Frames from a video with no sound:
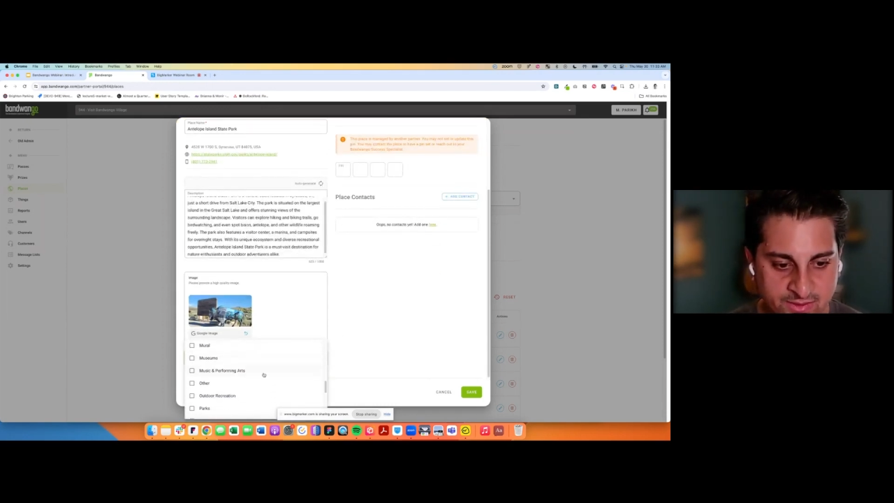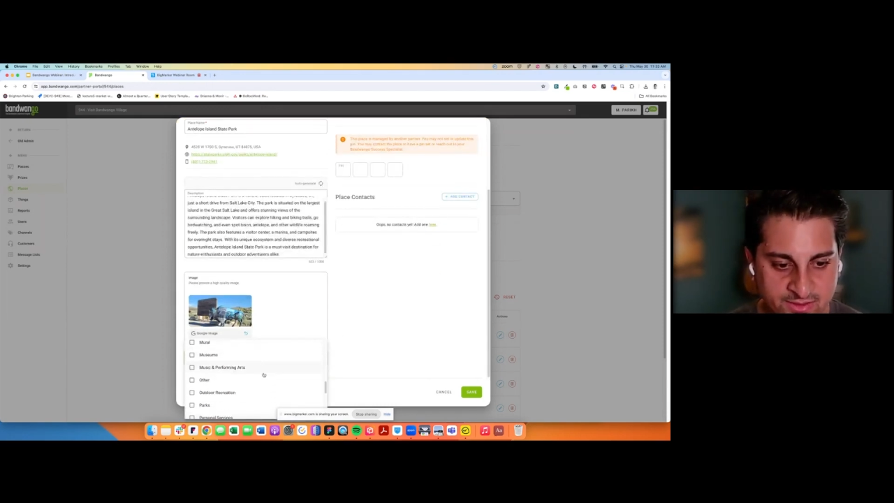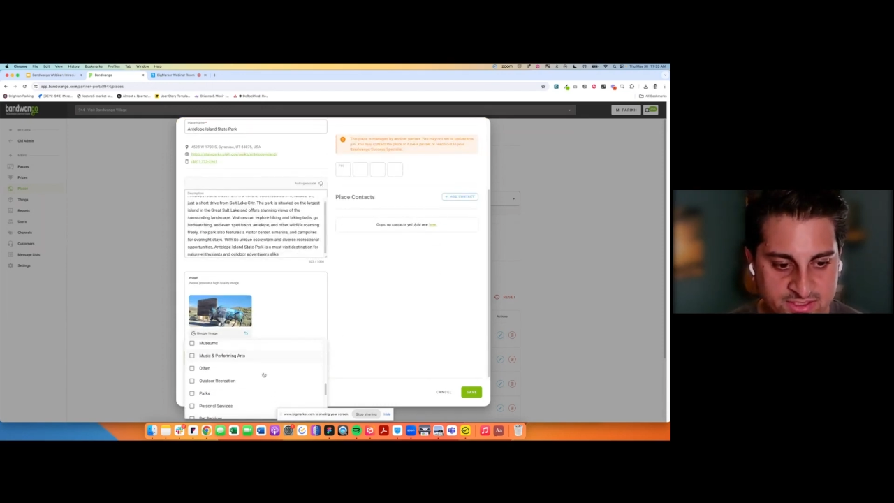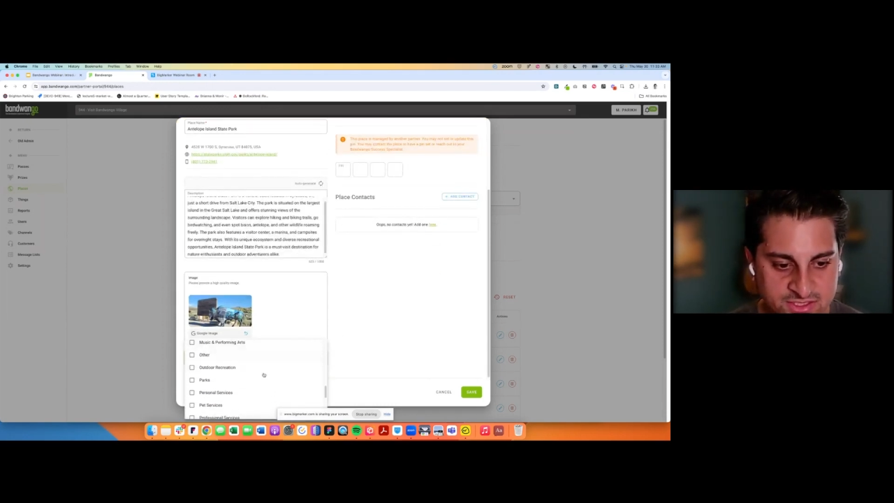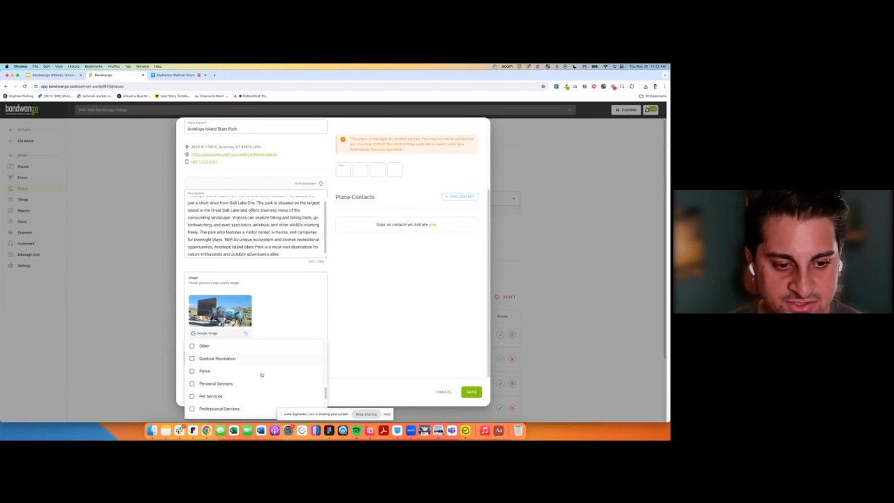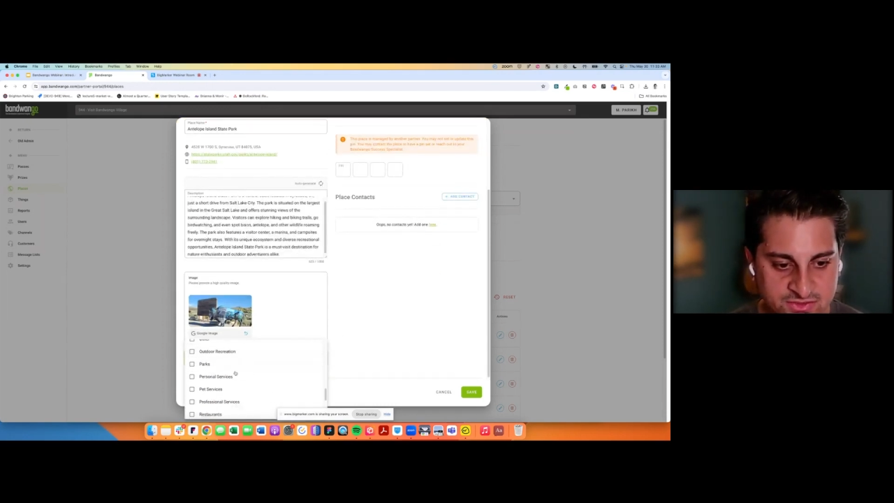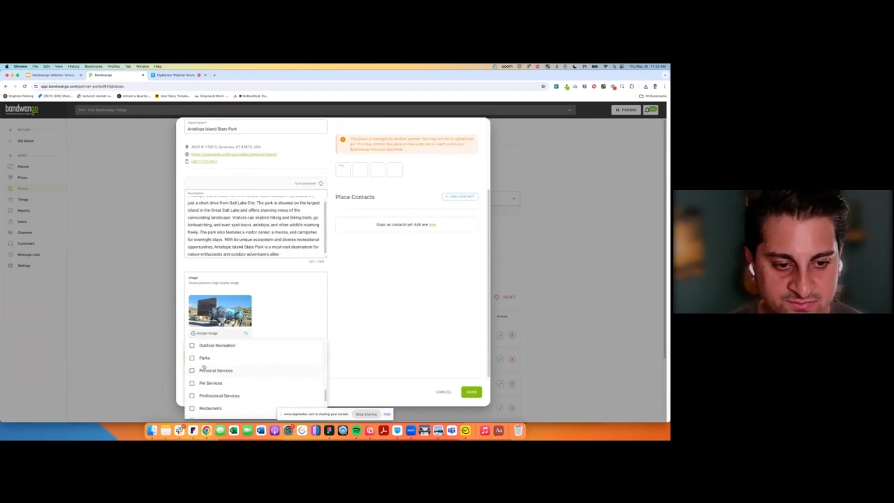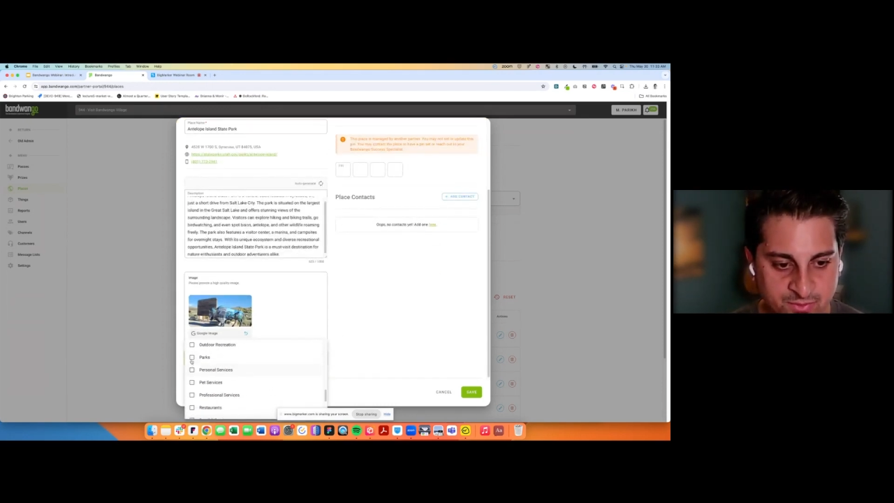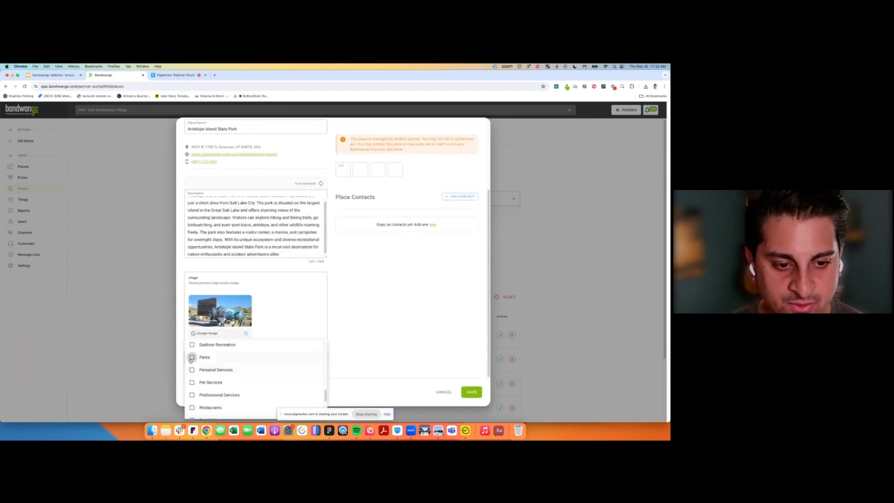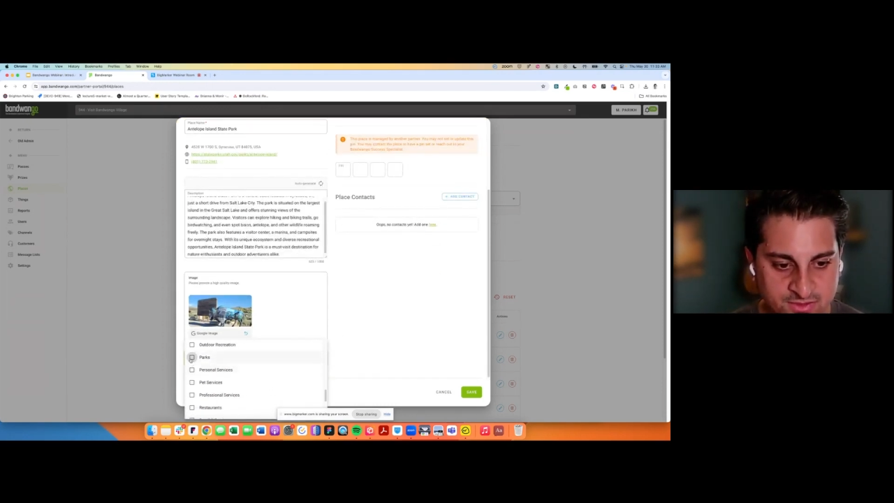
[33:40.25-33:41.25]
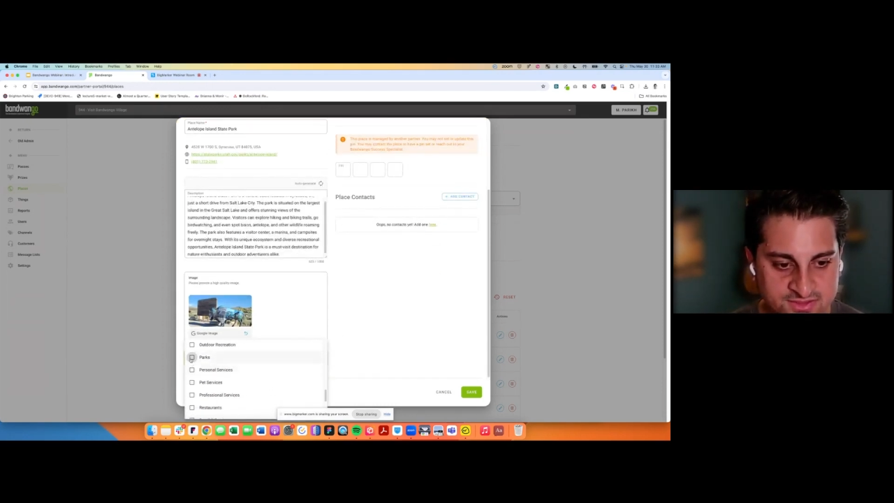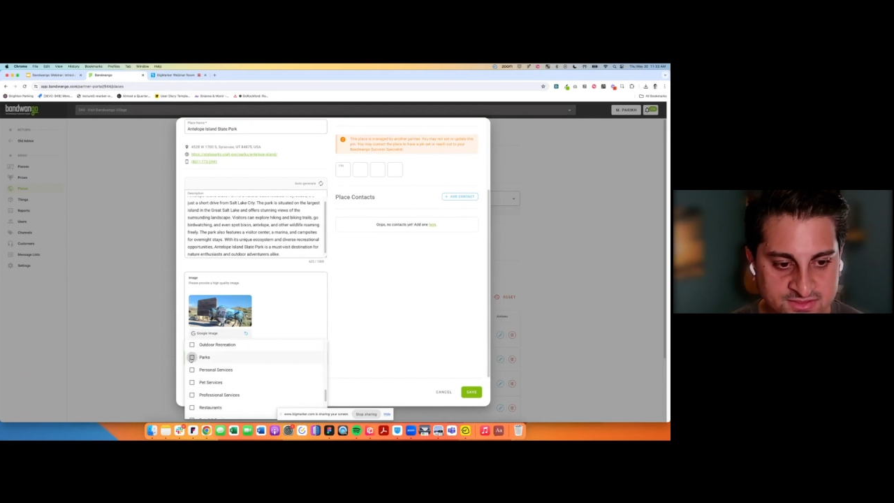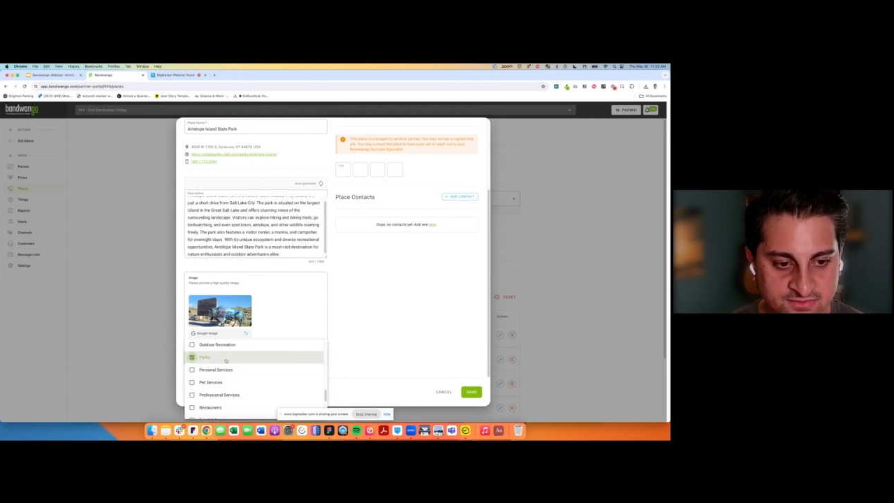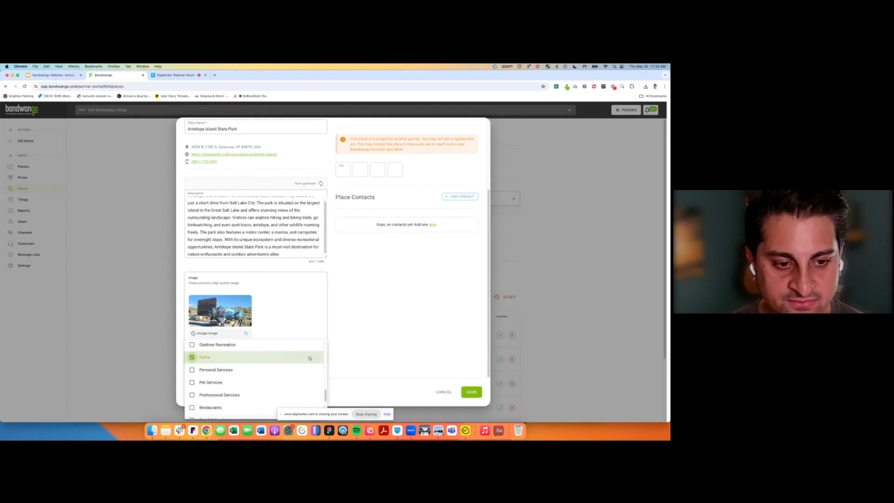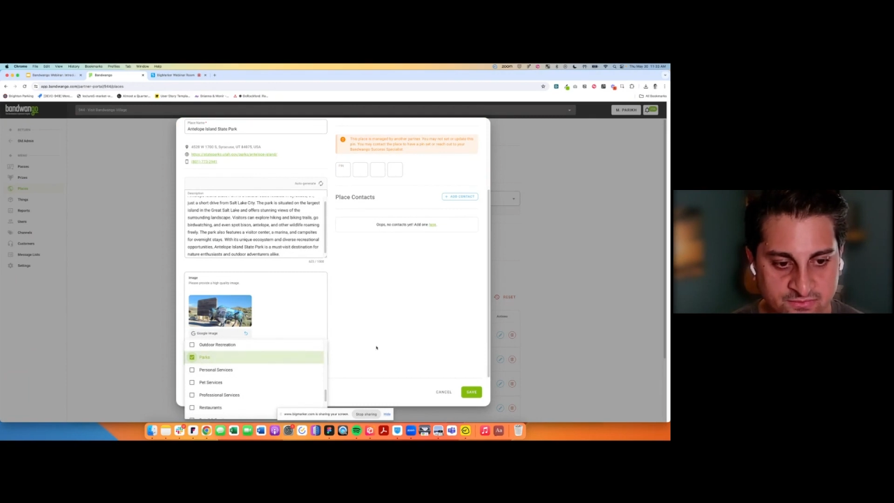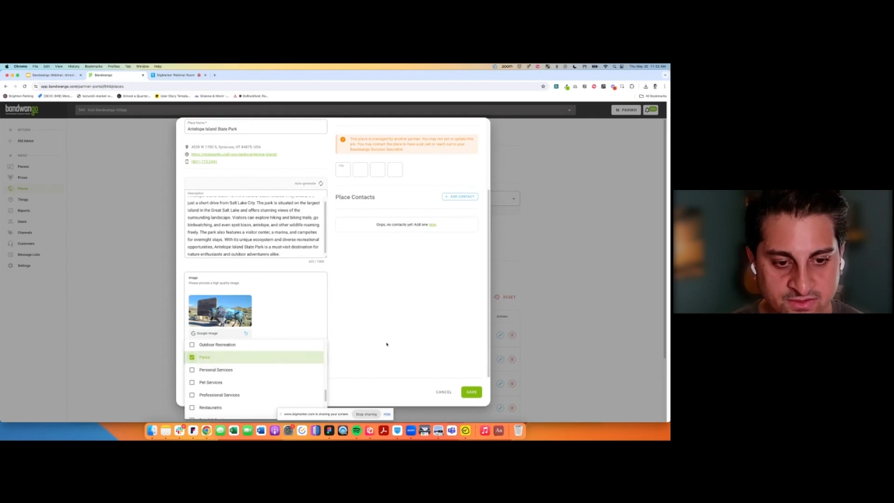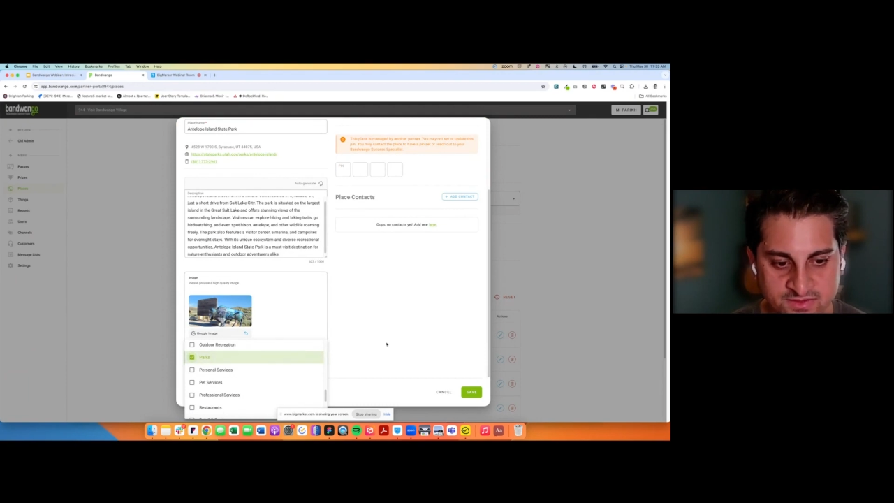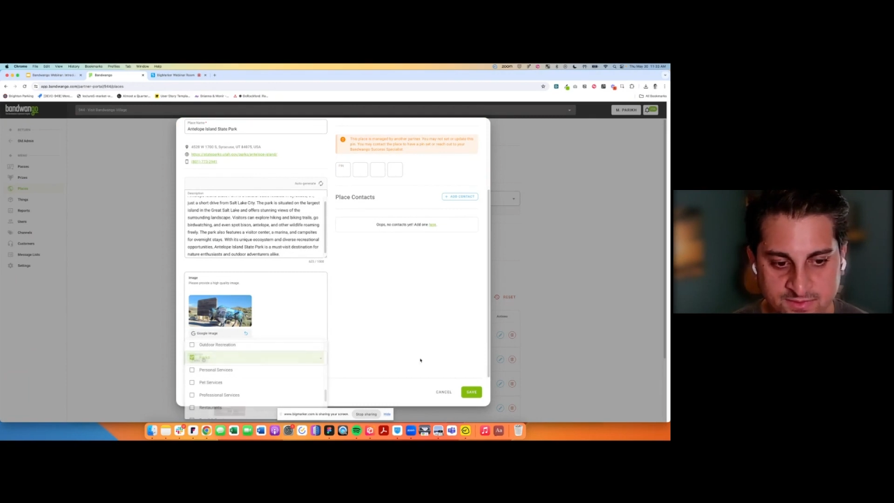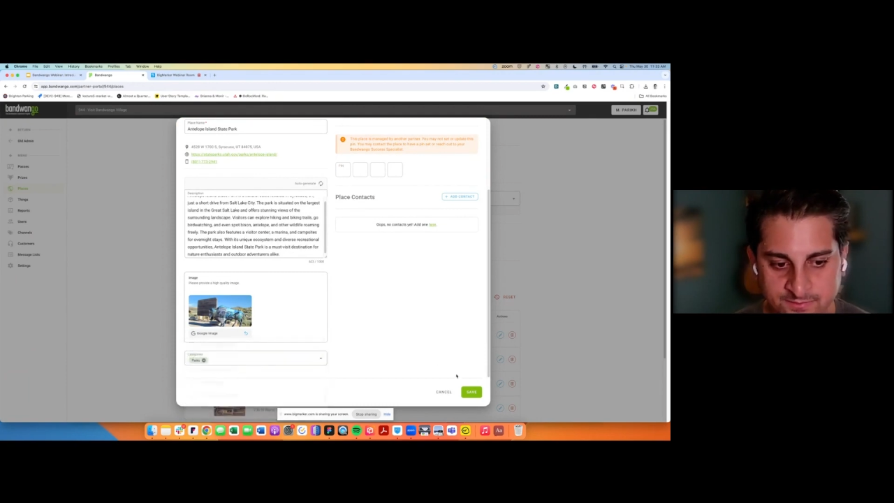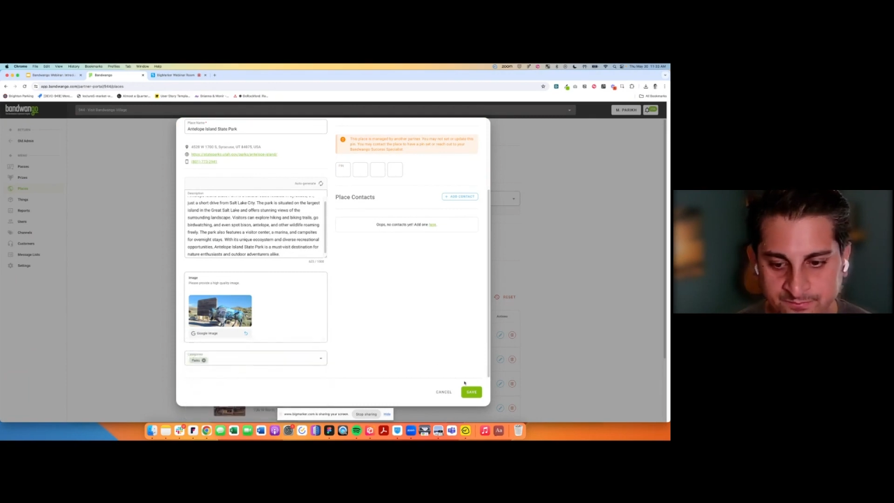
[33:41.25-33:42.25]
and let's choose parks for this
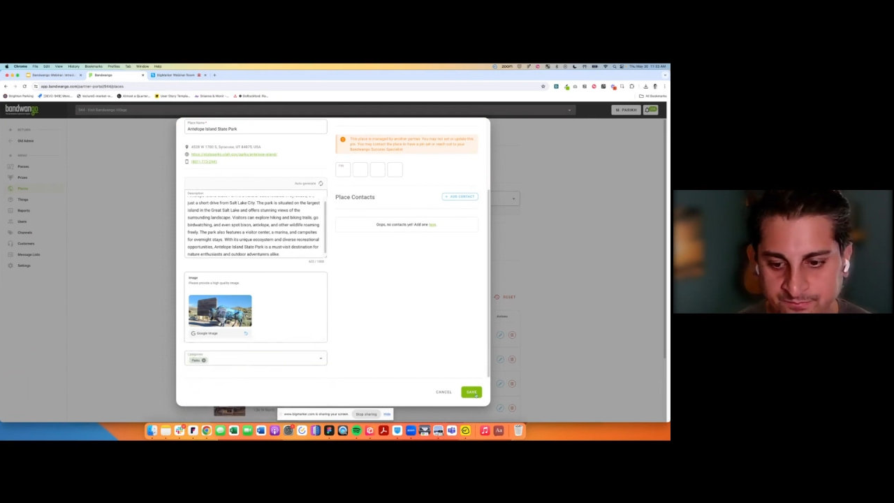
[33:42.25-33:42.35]
one.